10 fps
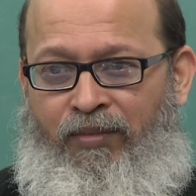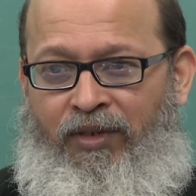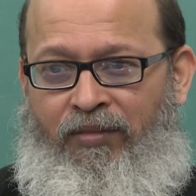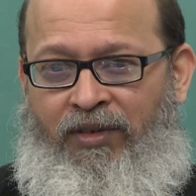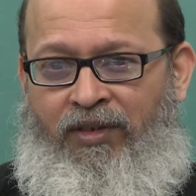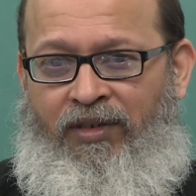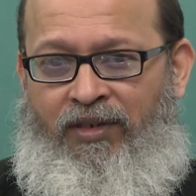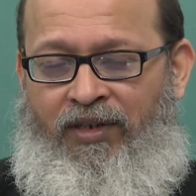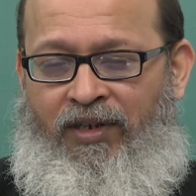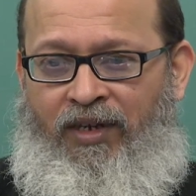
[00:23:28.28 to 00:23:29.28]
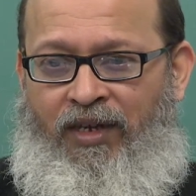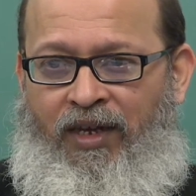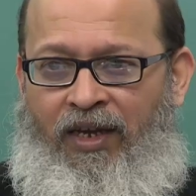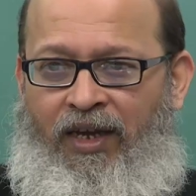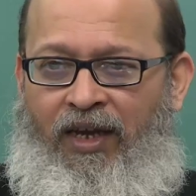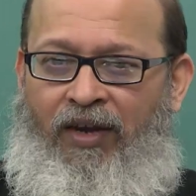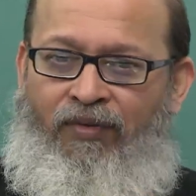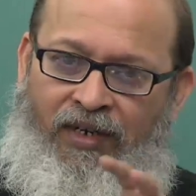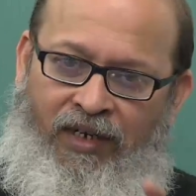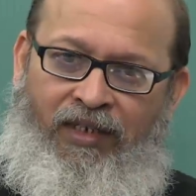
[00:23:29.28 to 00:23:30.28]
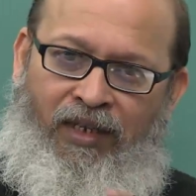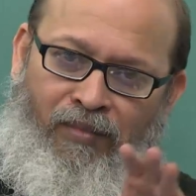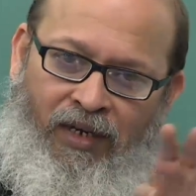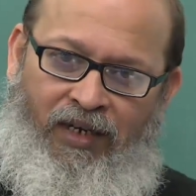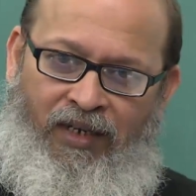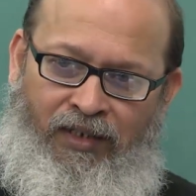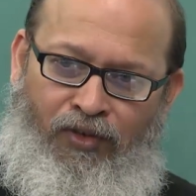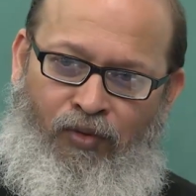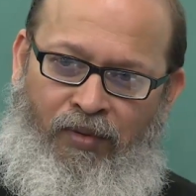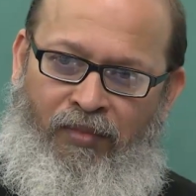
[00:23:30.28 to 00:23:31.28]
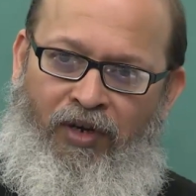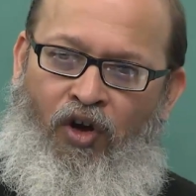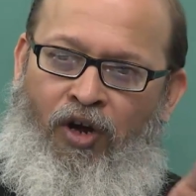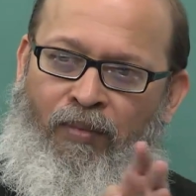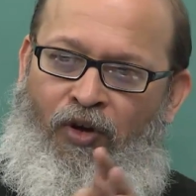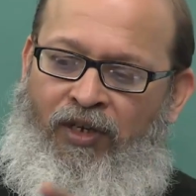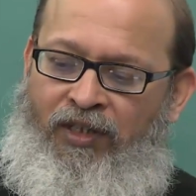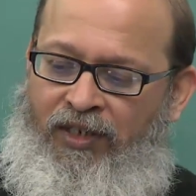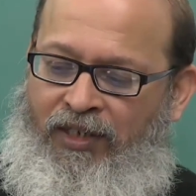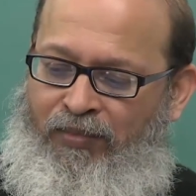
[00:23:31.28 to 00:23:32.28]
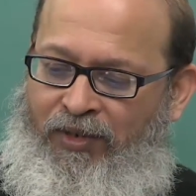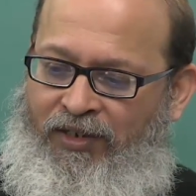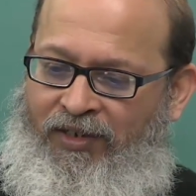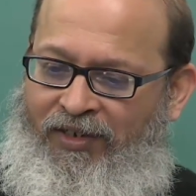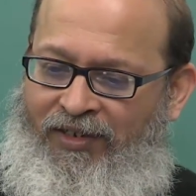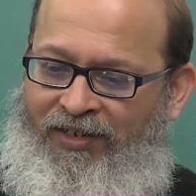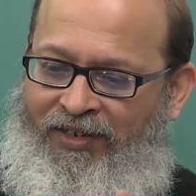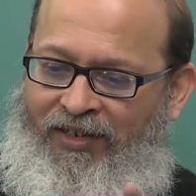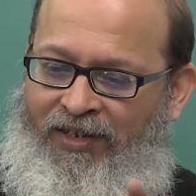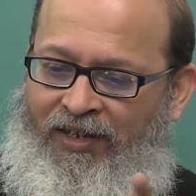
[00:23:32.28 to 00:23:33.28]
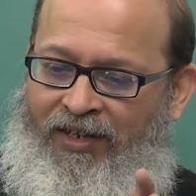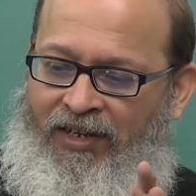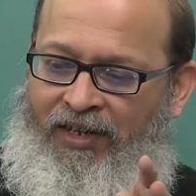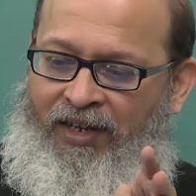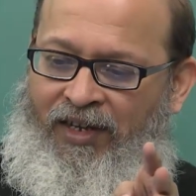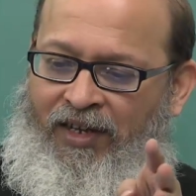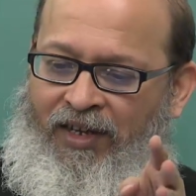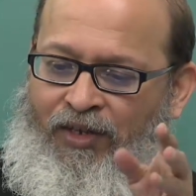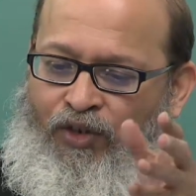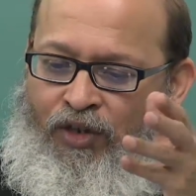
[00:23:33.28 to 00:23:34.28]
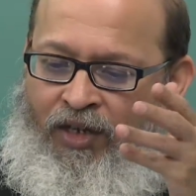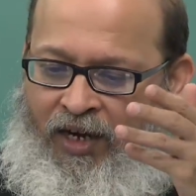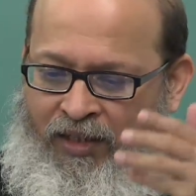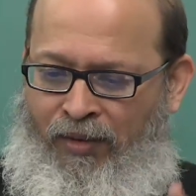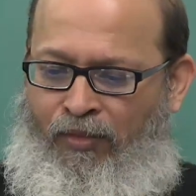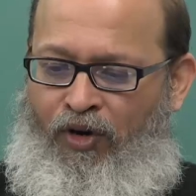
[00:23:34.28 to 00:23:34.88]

symptoms, and we treat them by decreasing dopamine or blocking the receptors. So, the other